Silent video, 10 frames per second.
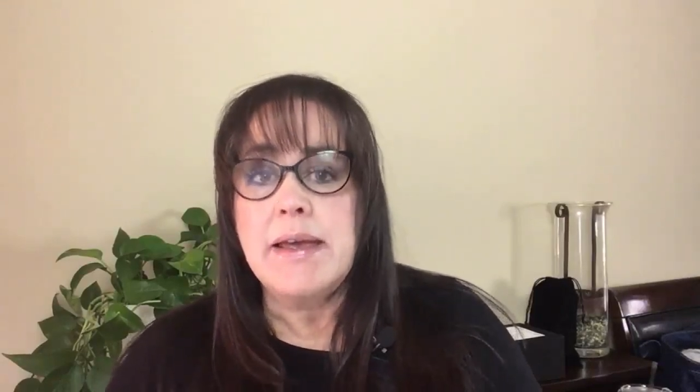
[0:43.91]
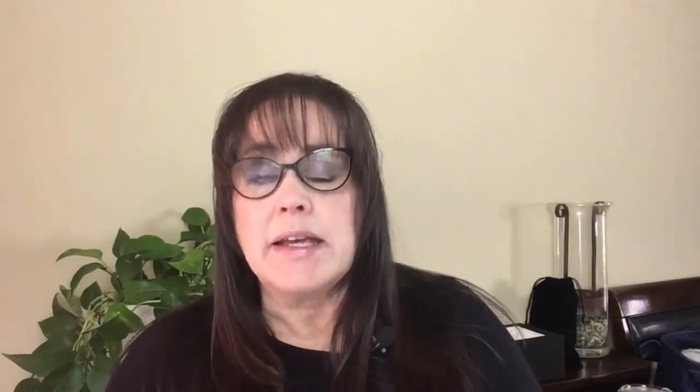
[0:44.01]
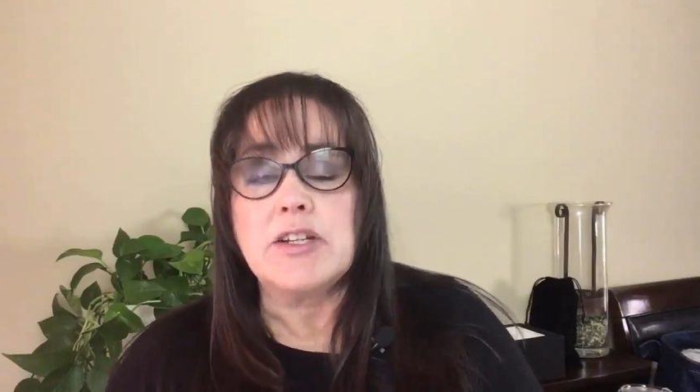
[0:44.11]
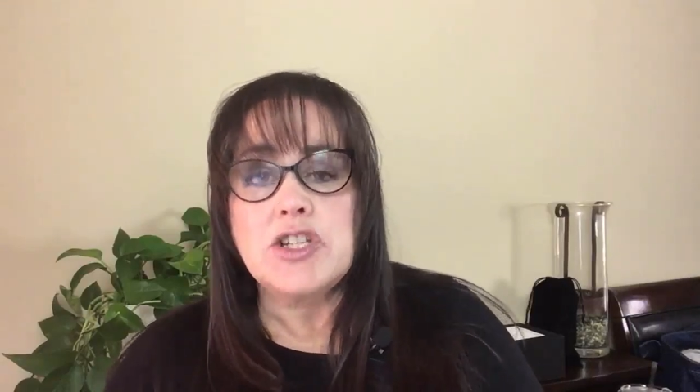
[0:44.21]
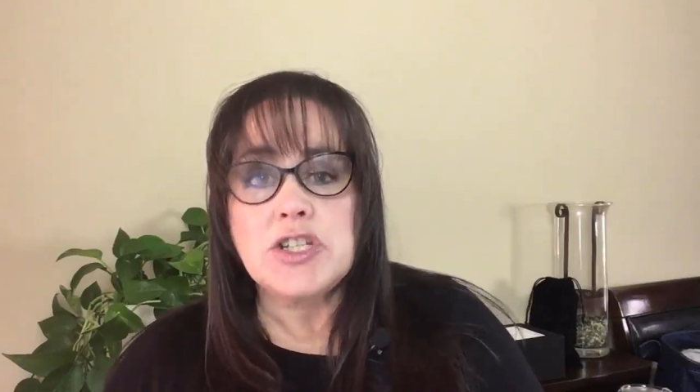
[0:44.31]

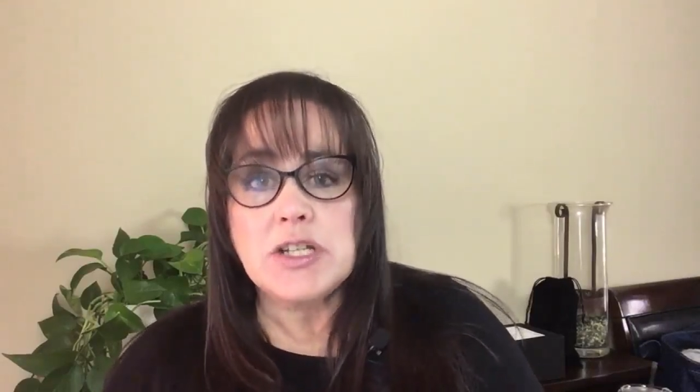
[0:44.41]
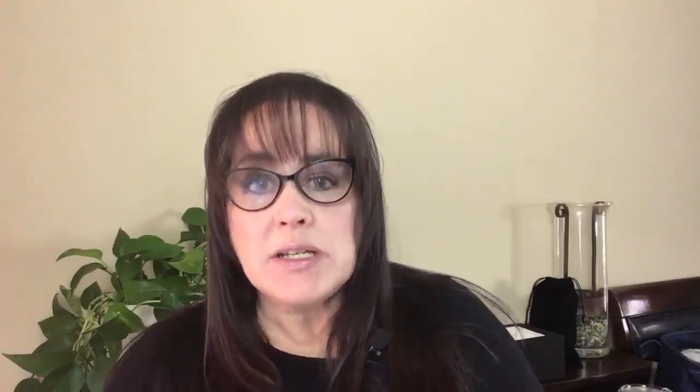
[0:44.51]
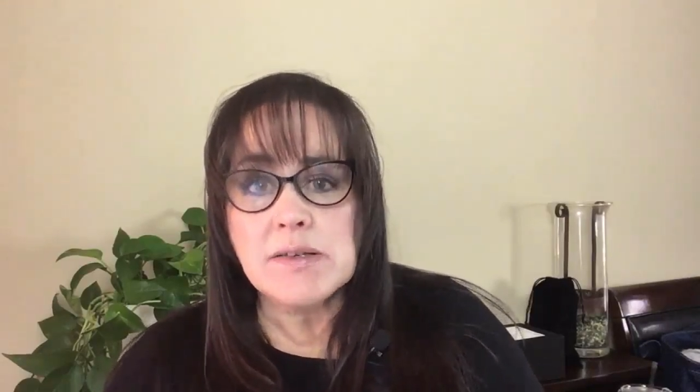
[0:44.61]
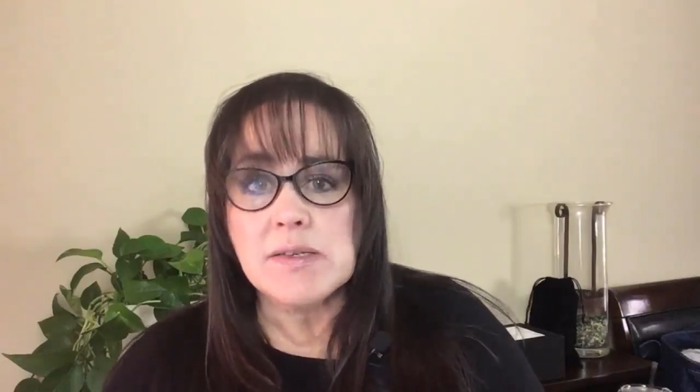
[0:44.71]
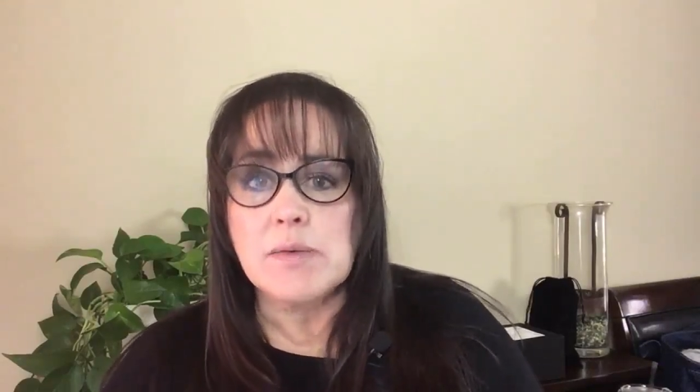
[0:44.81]
and she
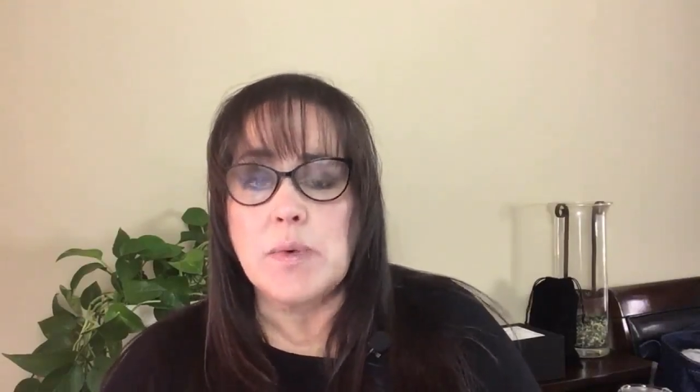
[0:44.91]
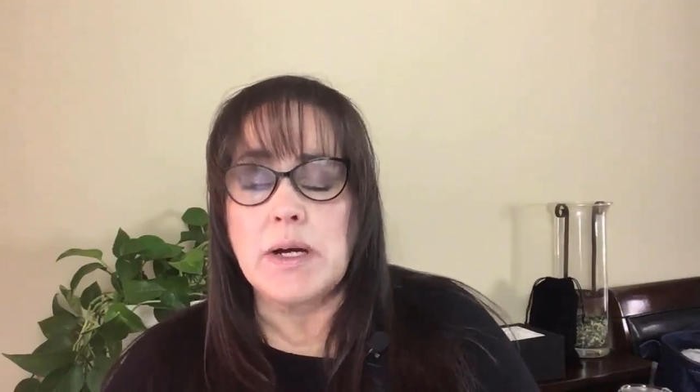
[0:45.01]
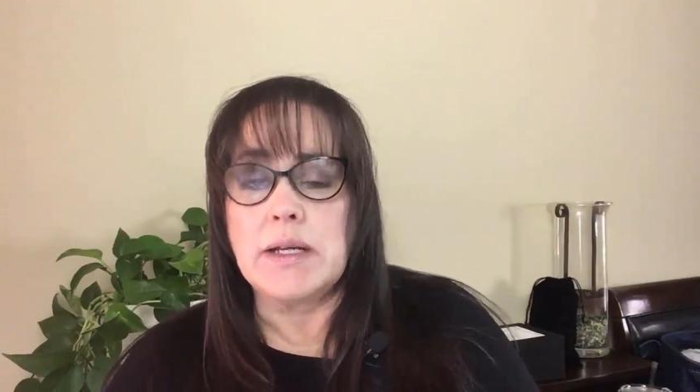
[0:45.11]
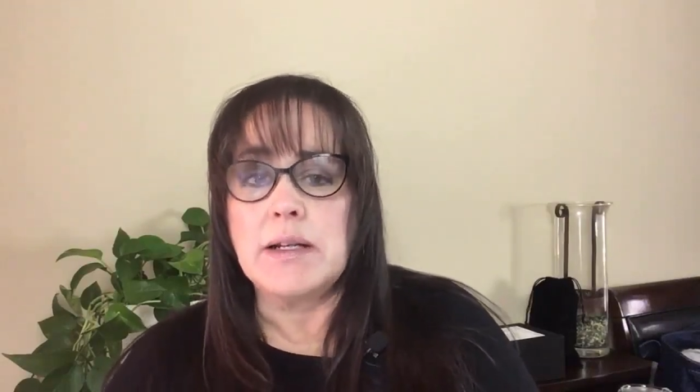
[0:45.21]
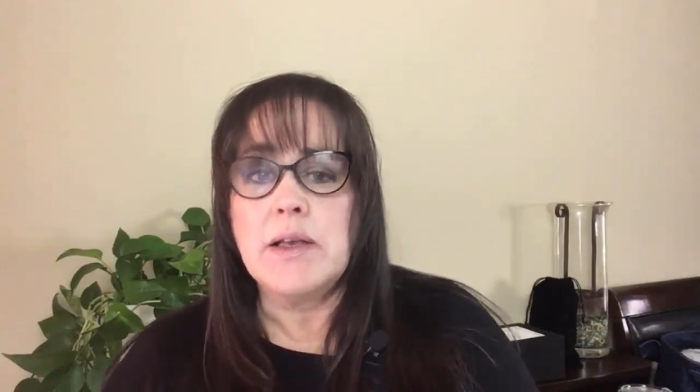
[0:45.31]
is the
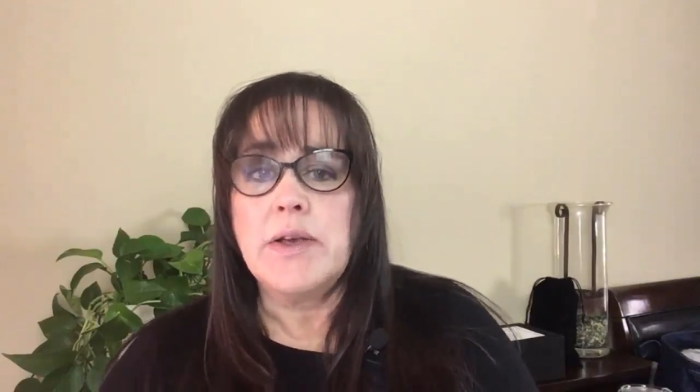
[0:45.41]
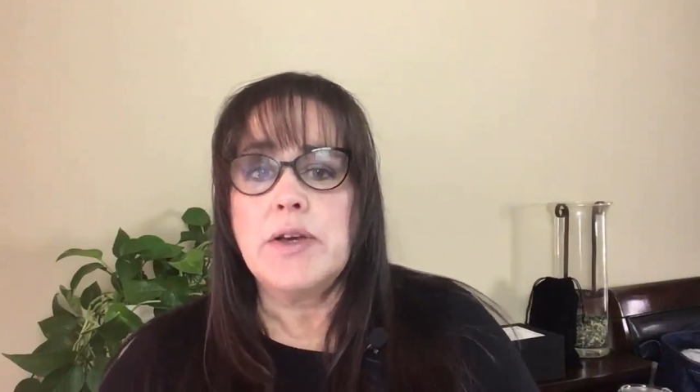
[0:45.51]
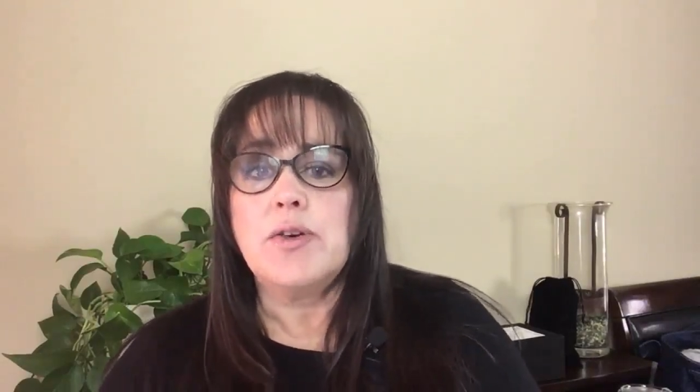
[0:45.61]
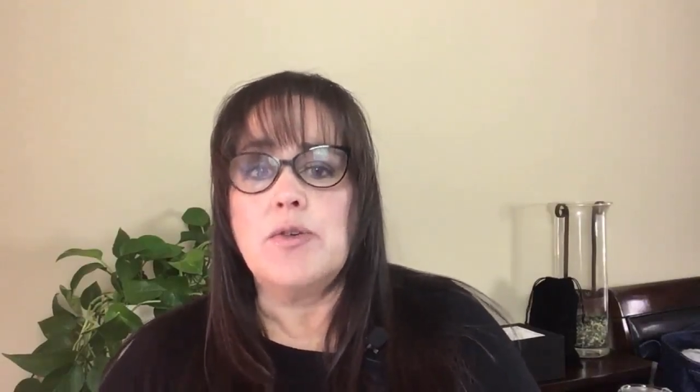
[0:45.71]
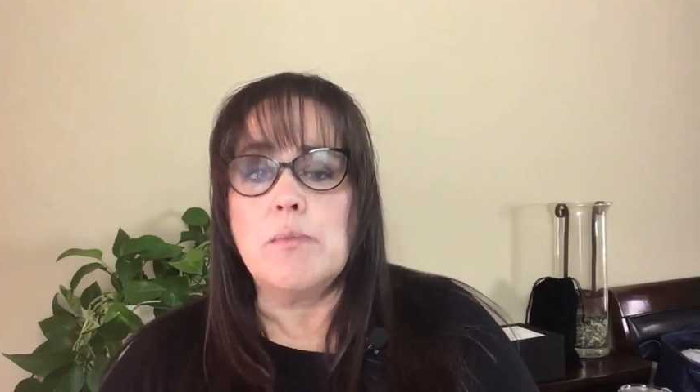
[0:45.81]
one
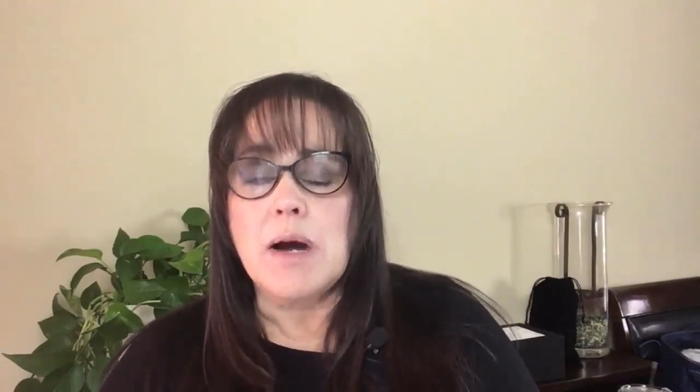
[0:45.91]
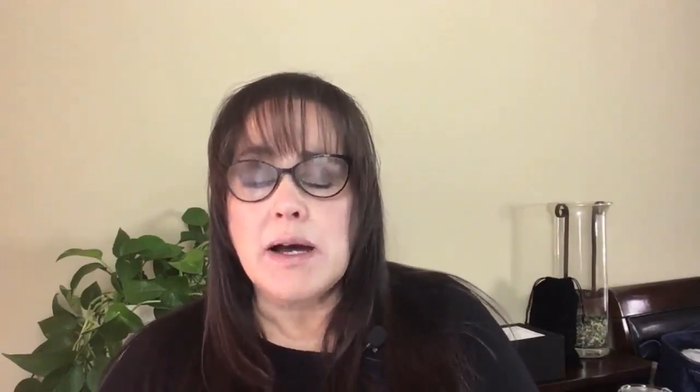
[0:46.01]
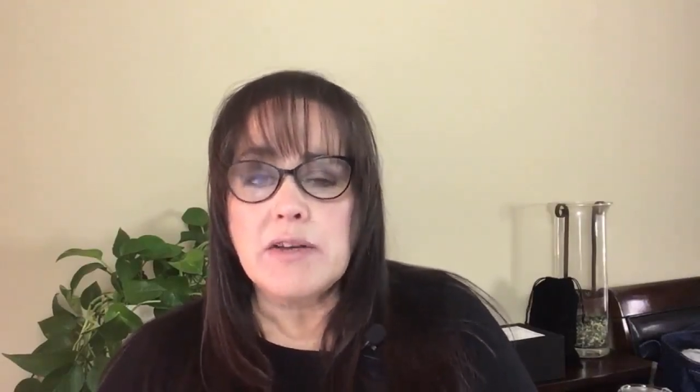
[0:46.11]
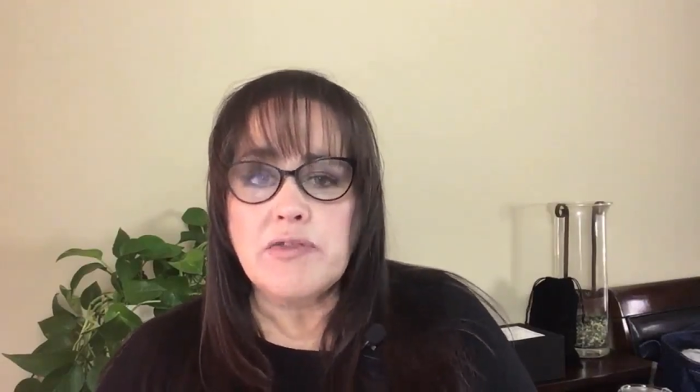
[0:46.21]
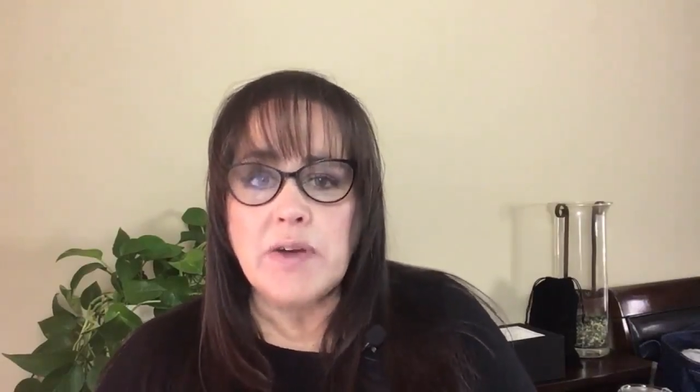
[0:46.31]
who
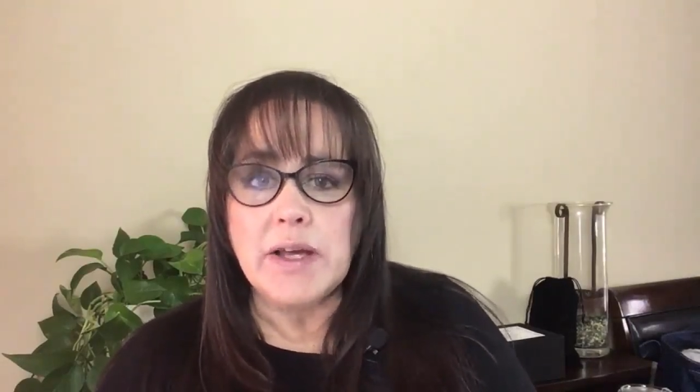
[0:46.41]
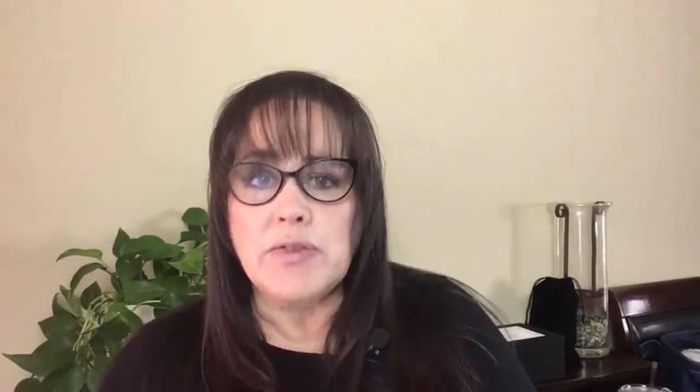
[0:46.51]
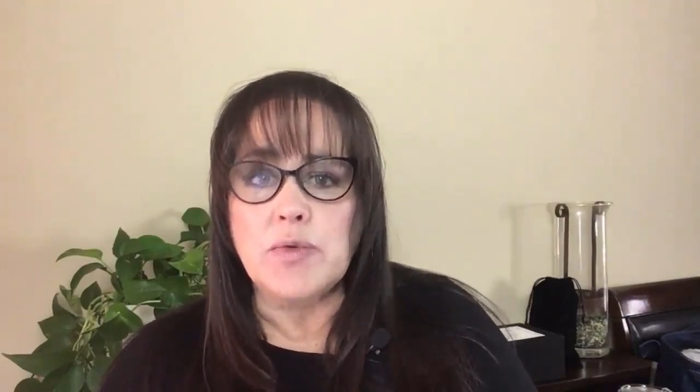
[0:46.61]
modified